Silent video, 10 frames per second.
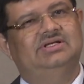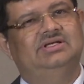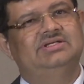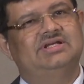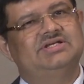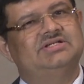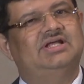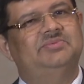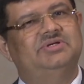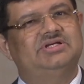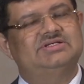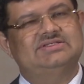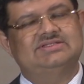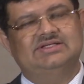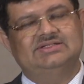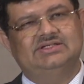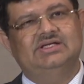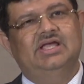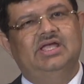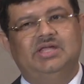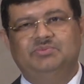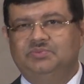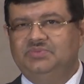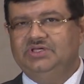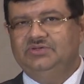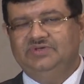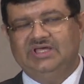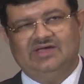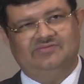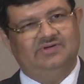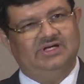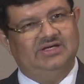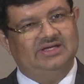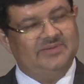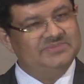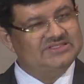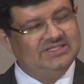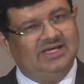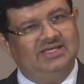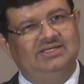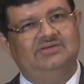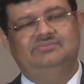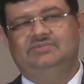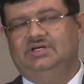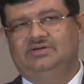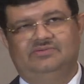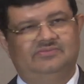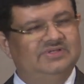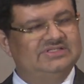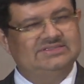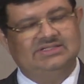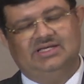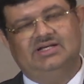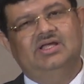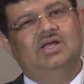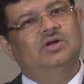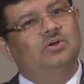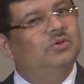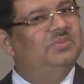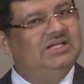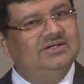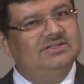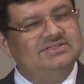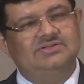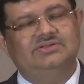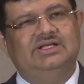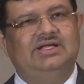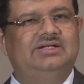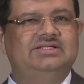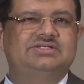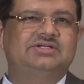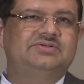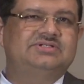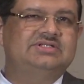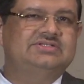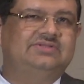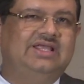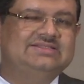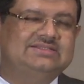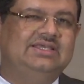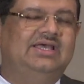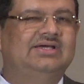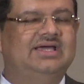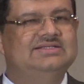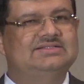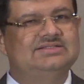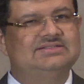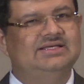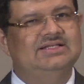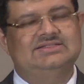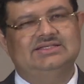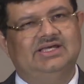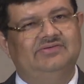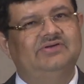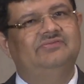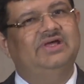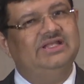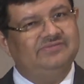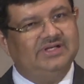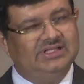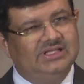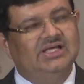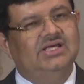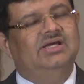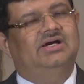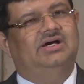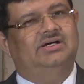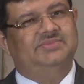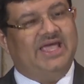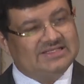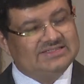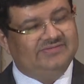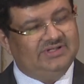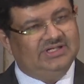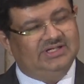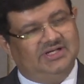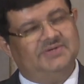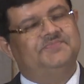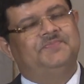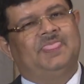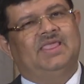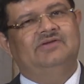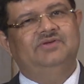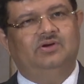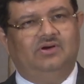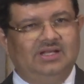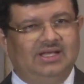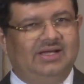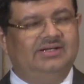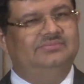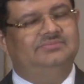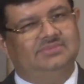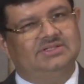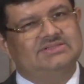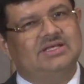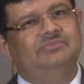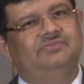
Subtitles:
International Arbitration Center. In Mumbai, we have FCIArb, which is there. Globally also, there are institutions like SIAC, ICC, LCI, who are very, very active in India, and we all are some